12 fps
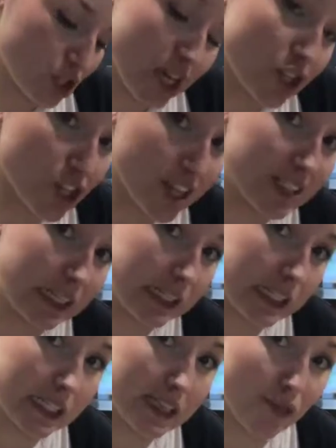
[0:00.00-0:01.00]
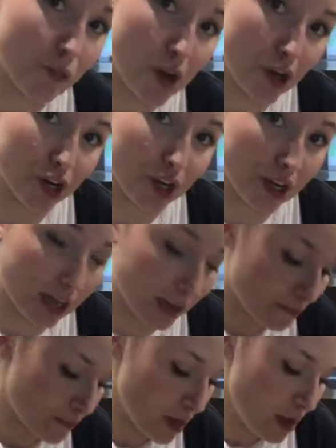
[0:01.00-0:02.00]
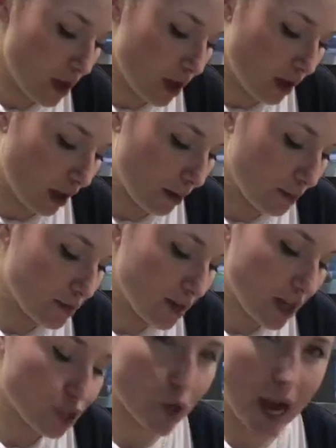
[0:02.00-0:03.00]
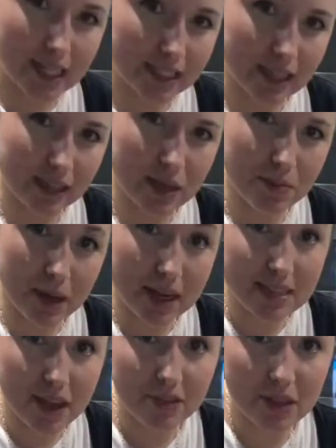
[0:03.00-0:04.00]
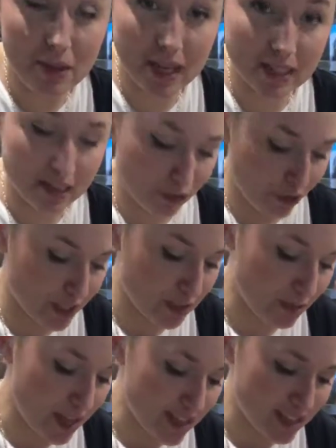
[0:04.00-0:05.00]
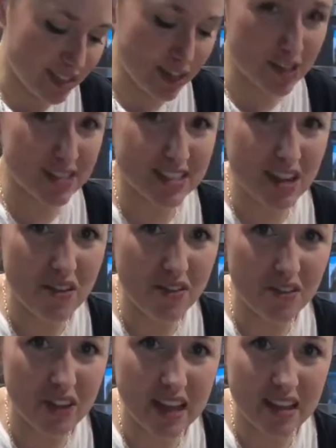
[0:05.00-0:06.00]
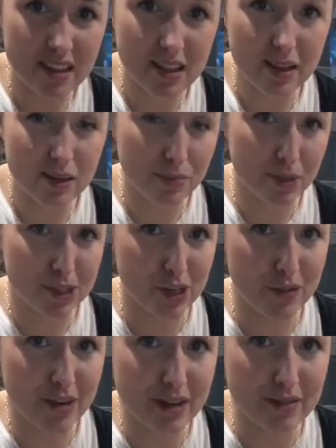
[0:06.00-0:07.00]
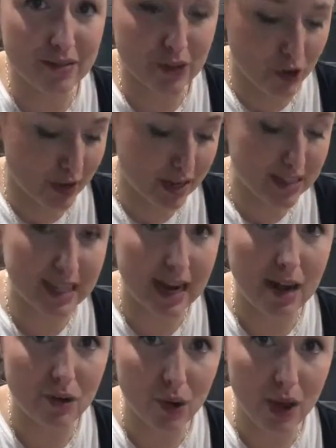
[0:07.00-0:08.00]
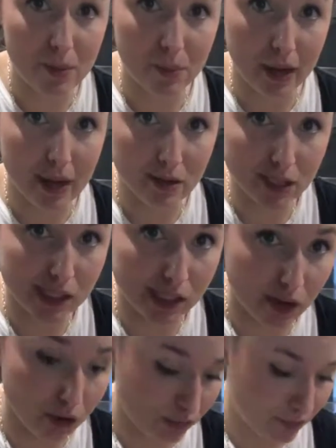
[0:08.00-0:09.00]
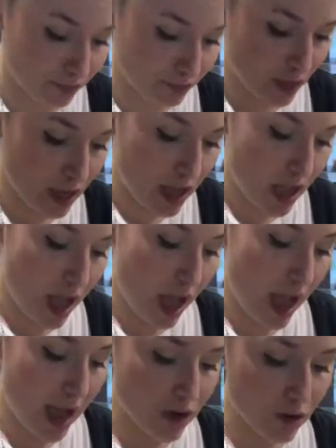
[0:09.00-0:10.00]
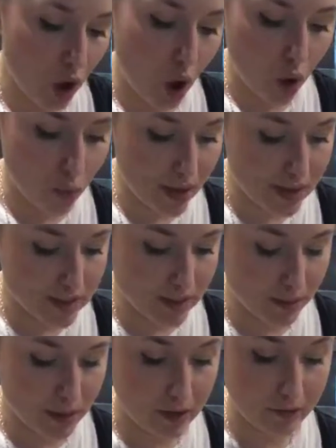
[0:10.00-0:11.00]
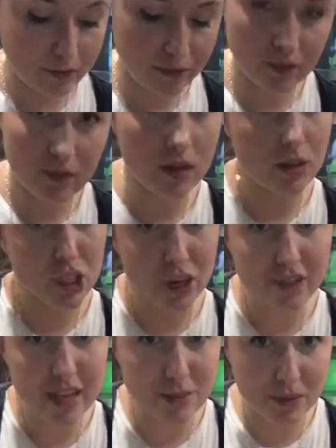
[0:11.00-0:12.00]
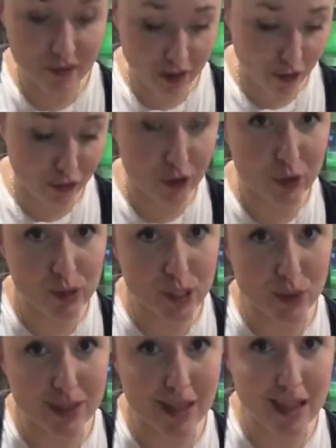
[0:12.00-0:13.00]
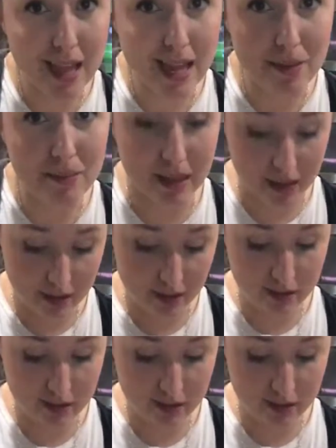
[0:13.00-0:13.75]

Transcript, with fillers: change the consistency of what you're cooking. Um, not drastically, but it definitely makes a difference. Plus, there's stuff in the preservative ingredients that I don't know how to pronounce. So I don't always, I mean, Chick-fil-A is my favorite food, so it's not like I'm like